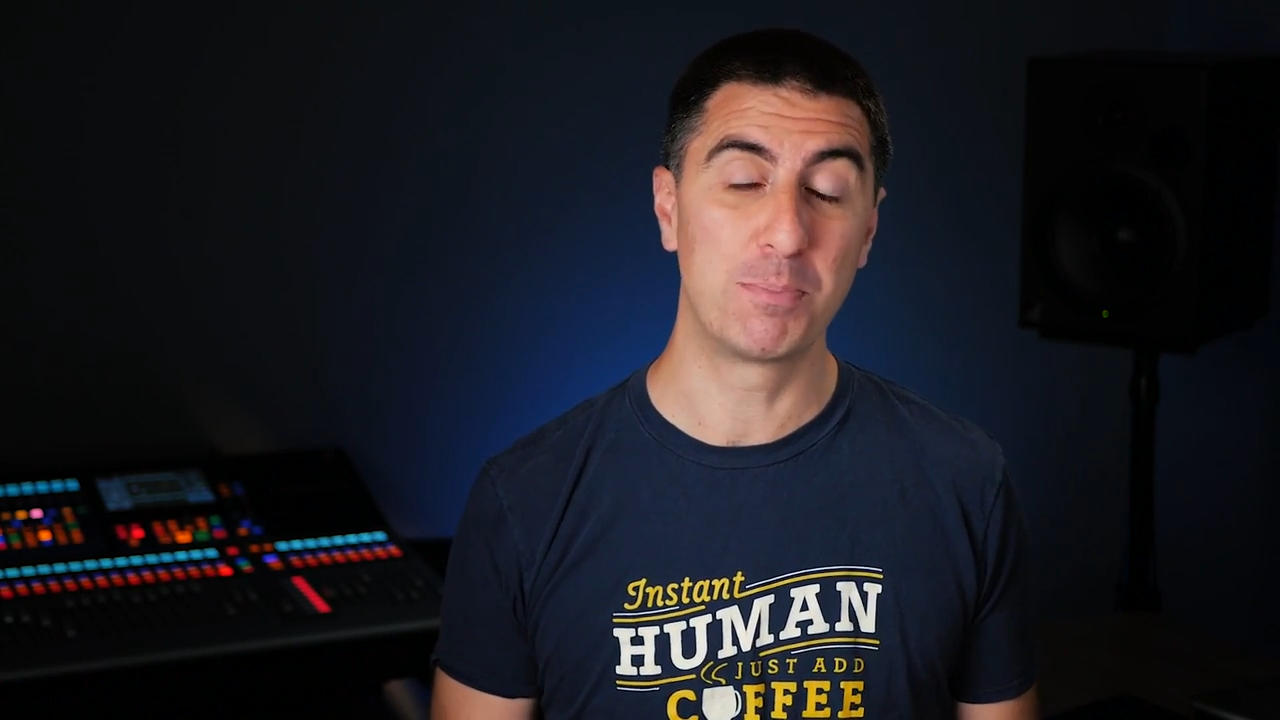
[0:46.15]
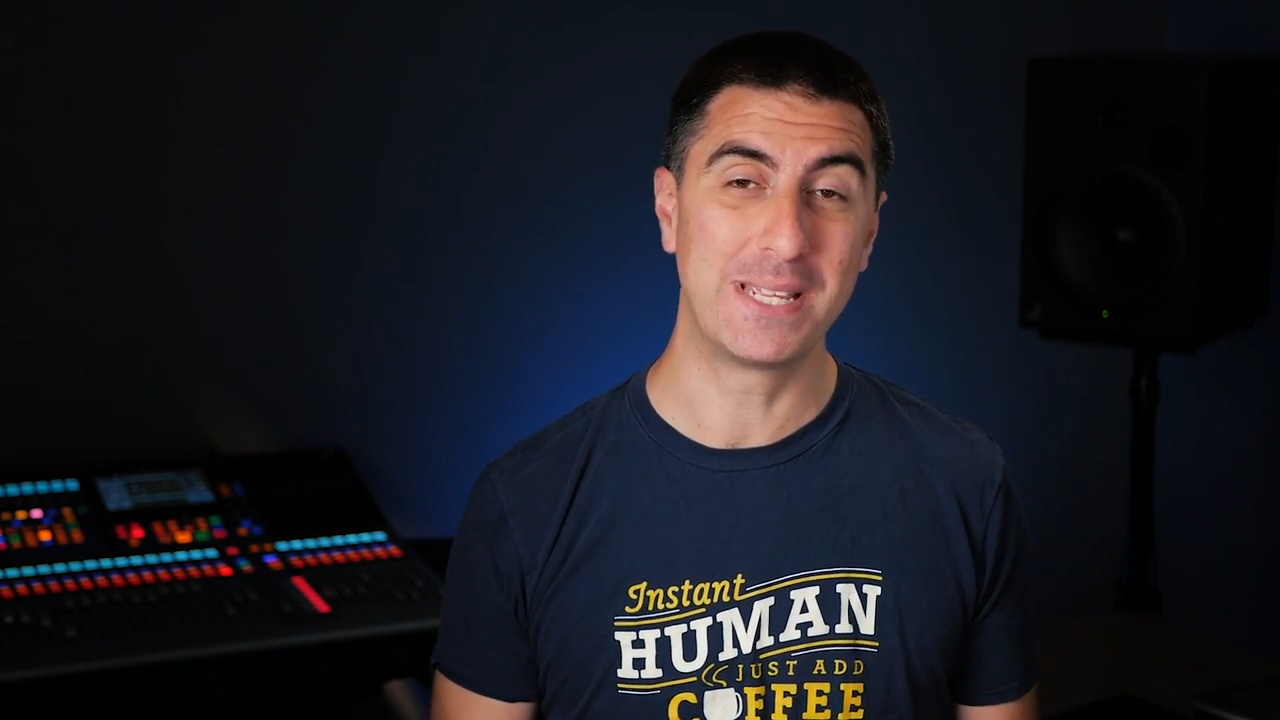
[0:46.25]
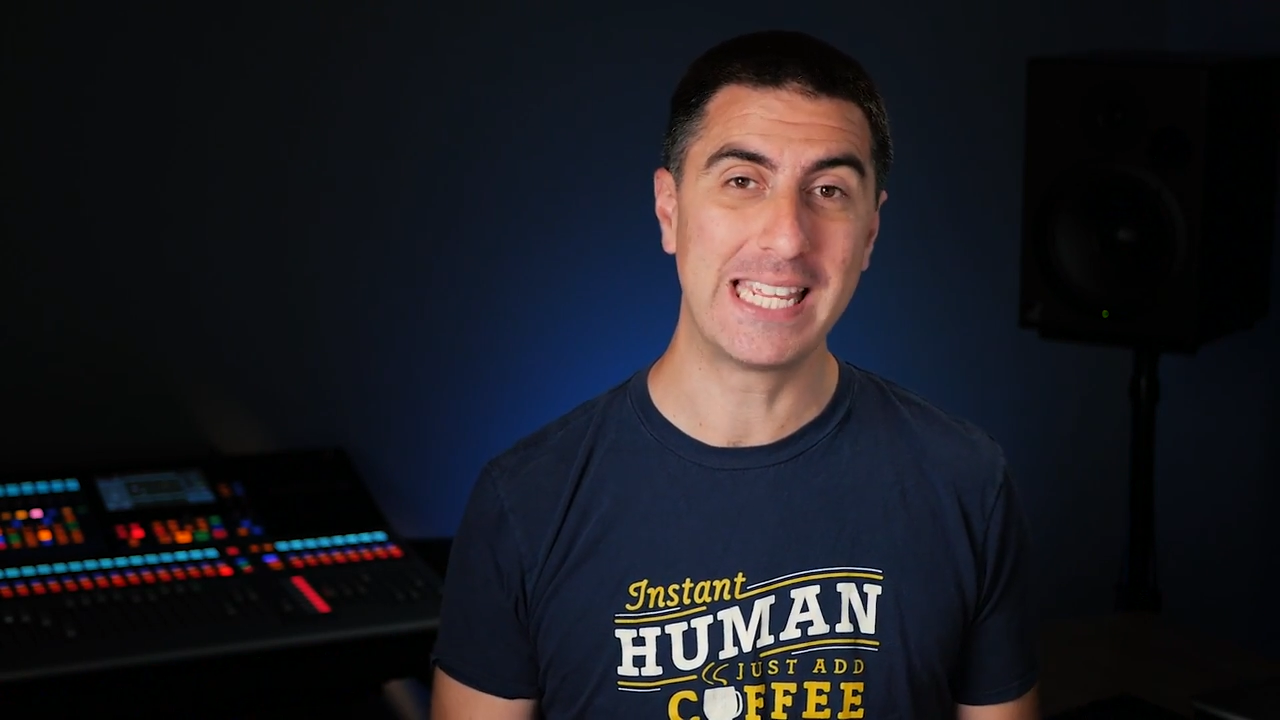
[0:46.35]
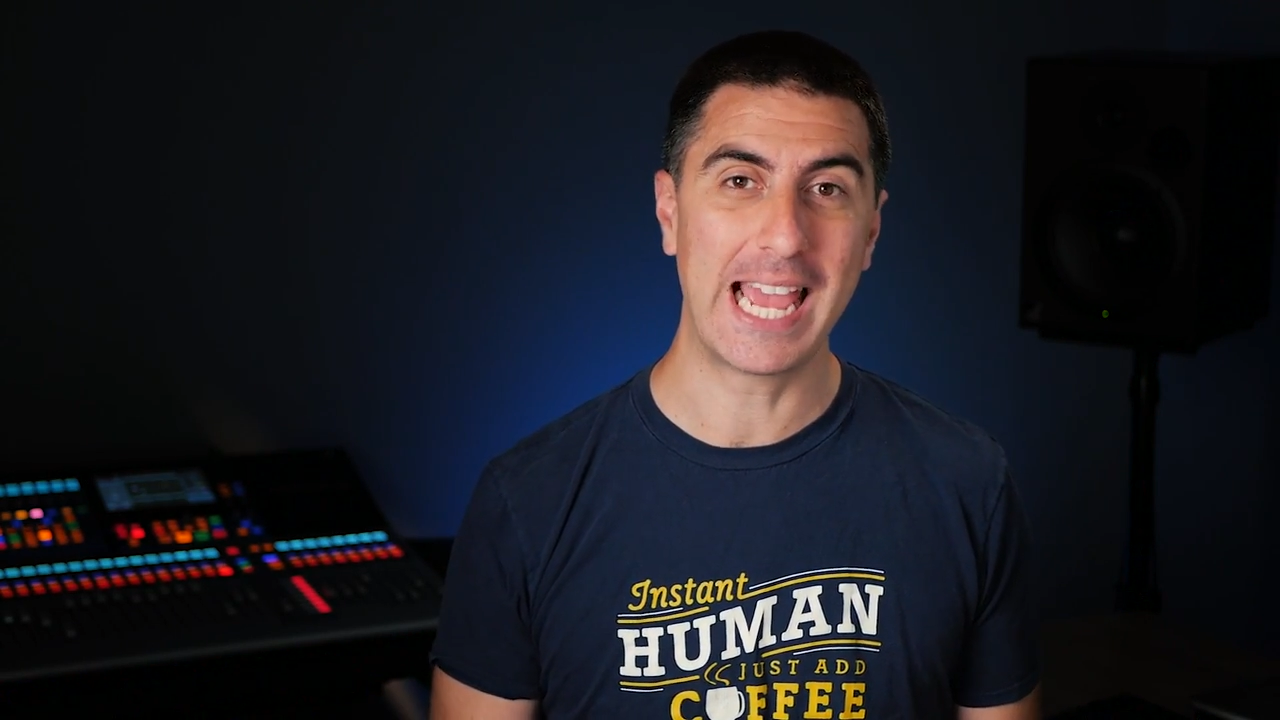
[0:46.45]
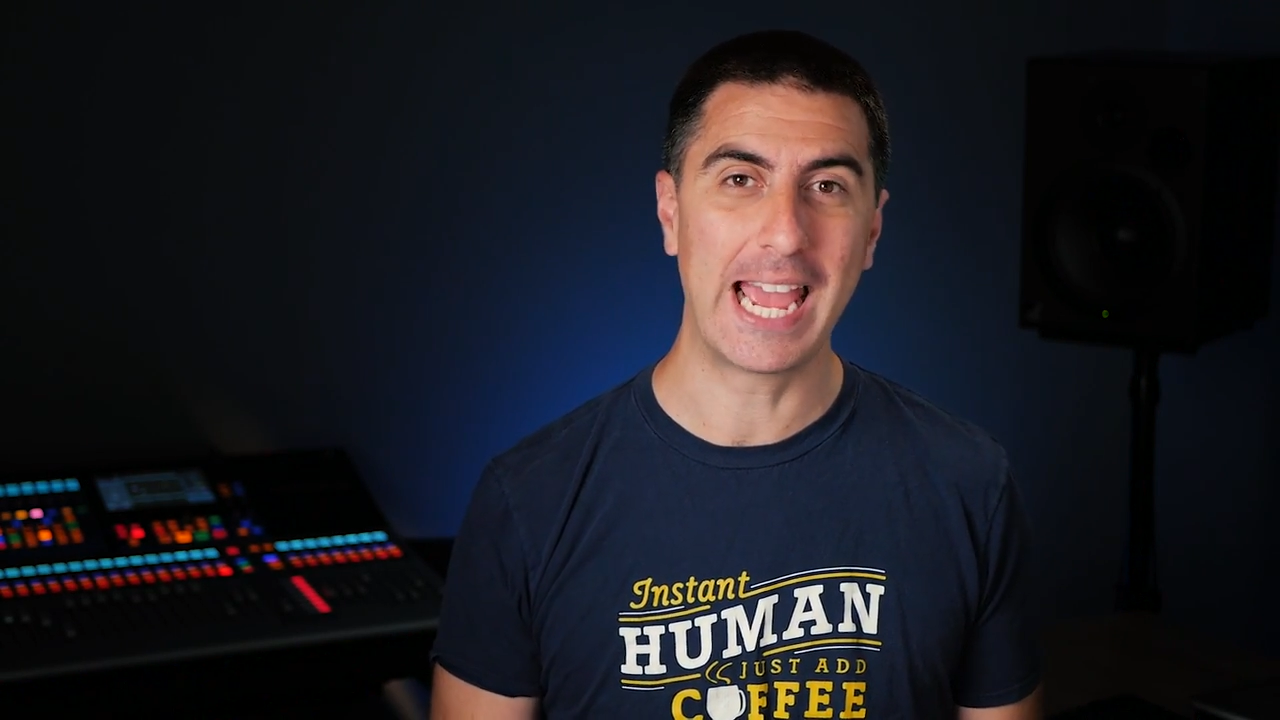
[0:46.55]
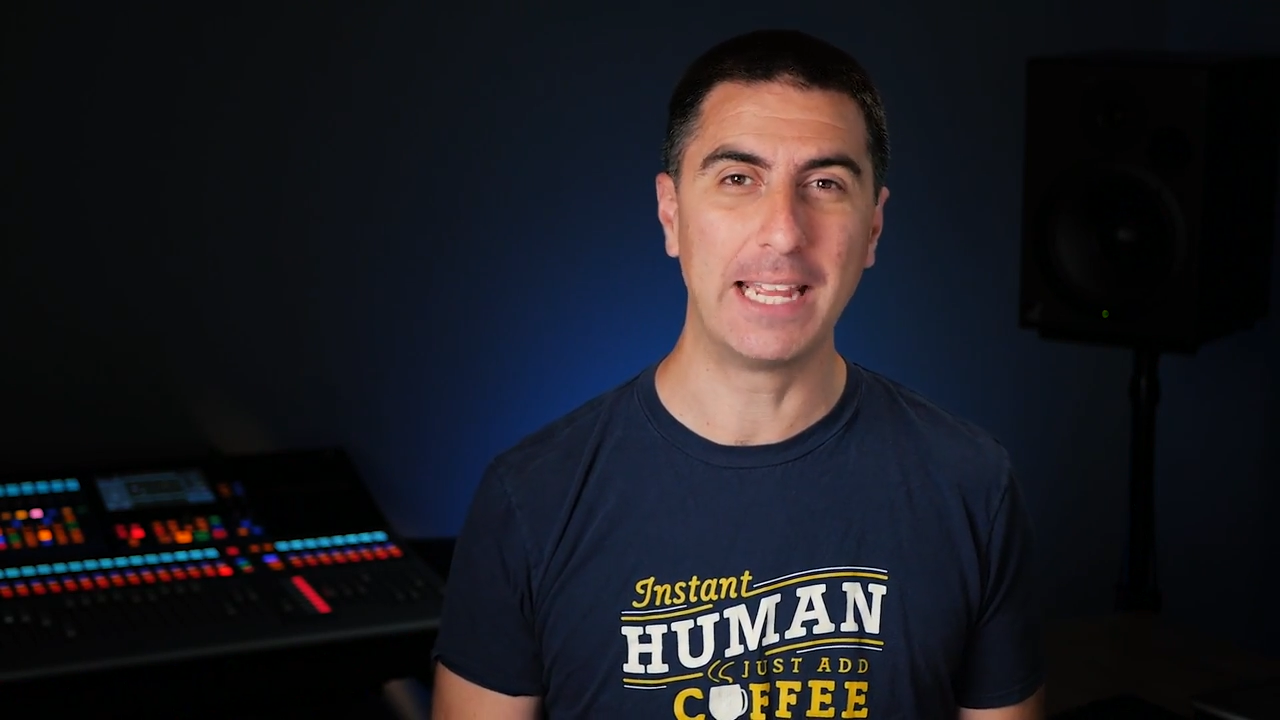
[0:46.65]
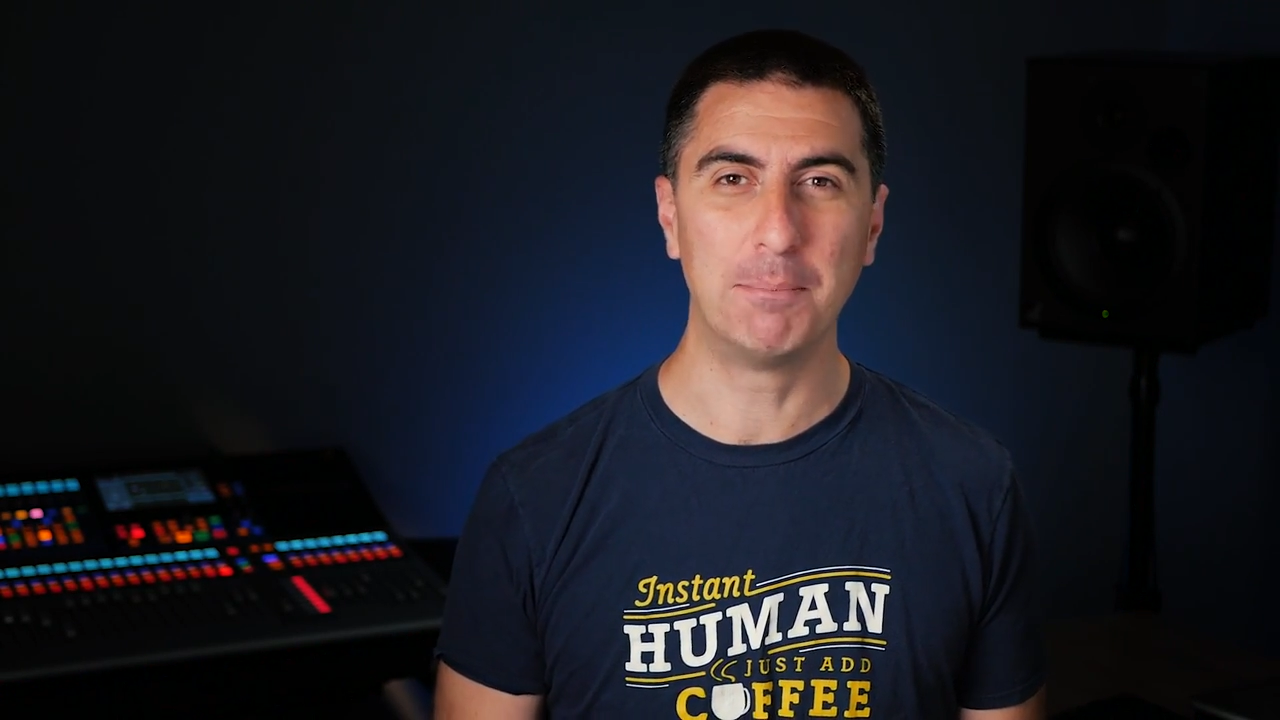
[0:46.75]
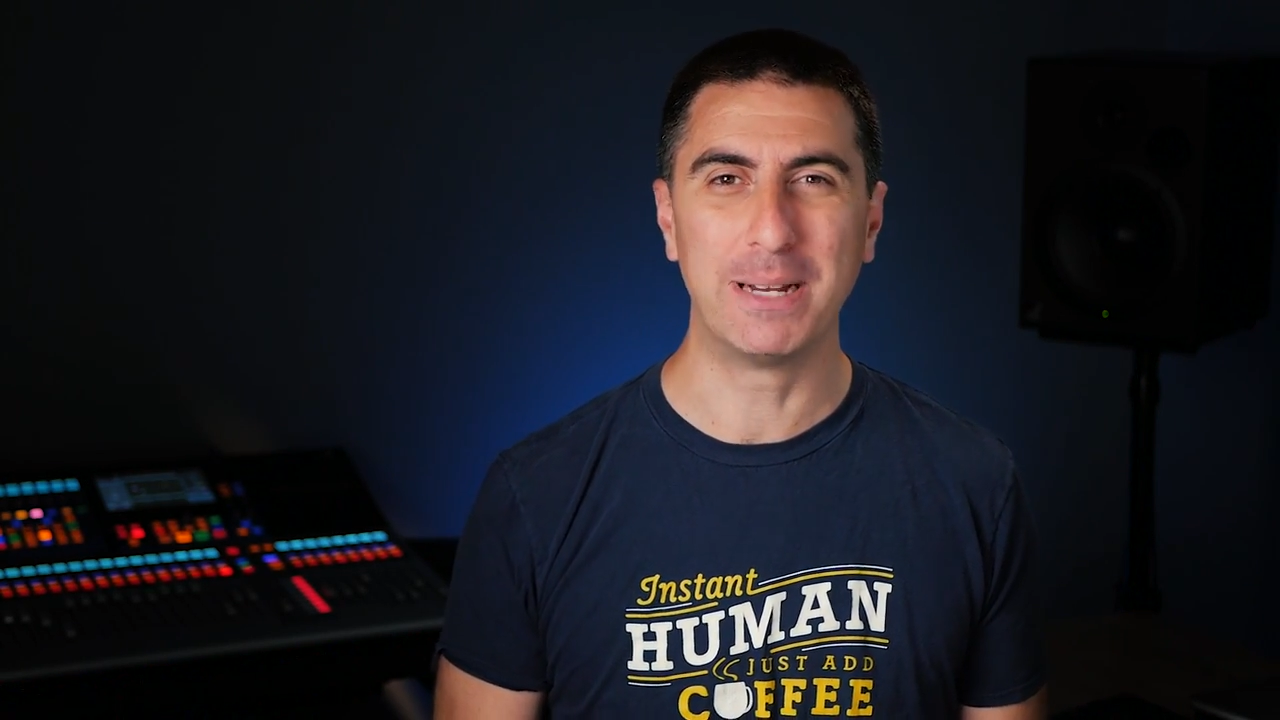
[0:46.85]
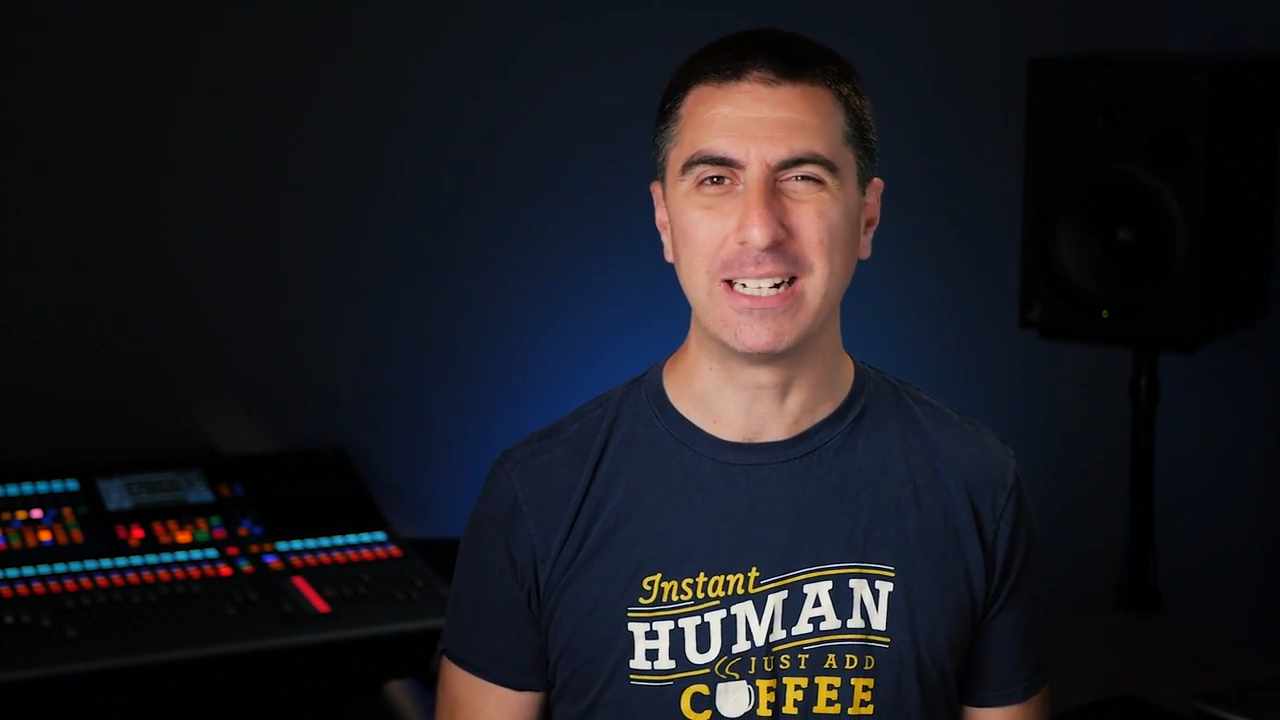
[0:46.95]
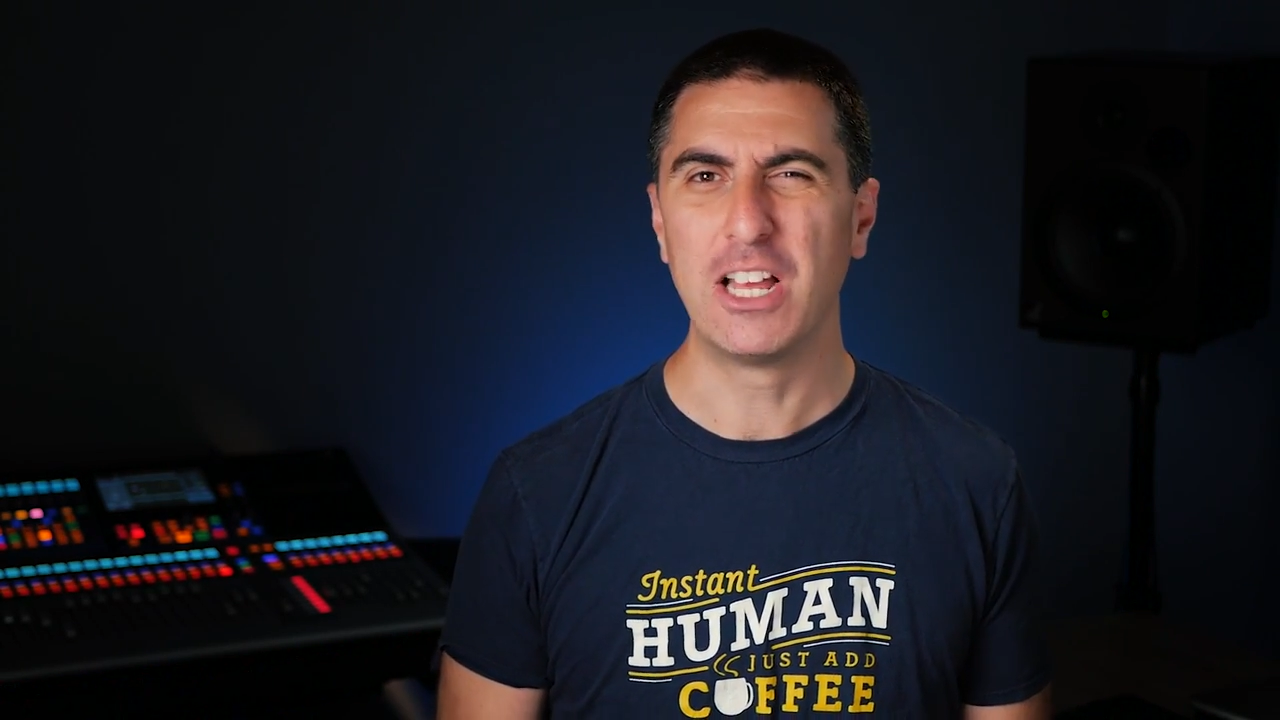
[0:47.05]
PA,
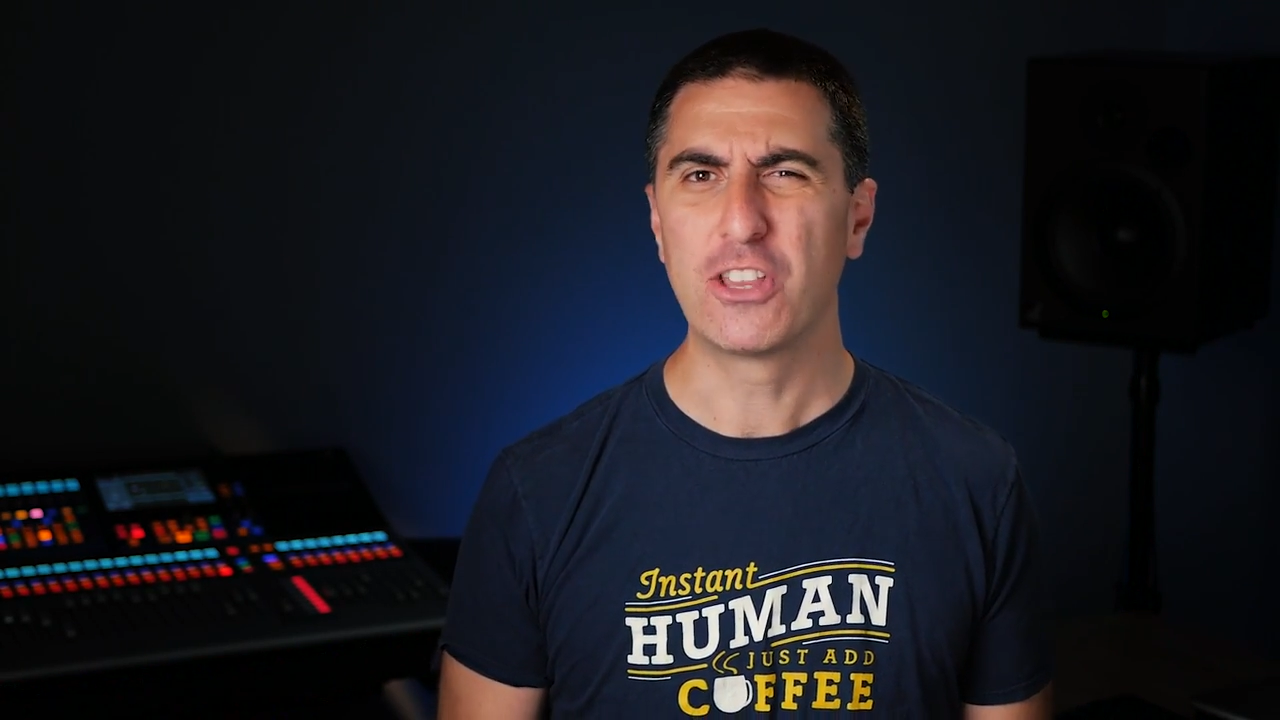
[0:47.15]
but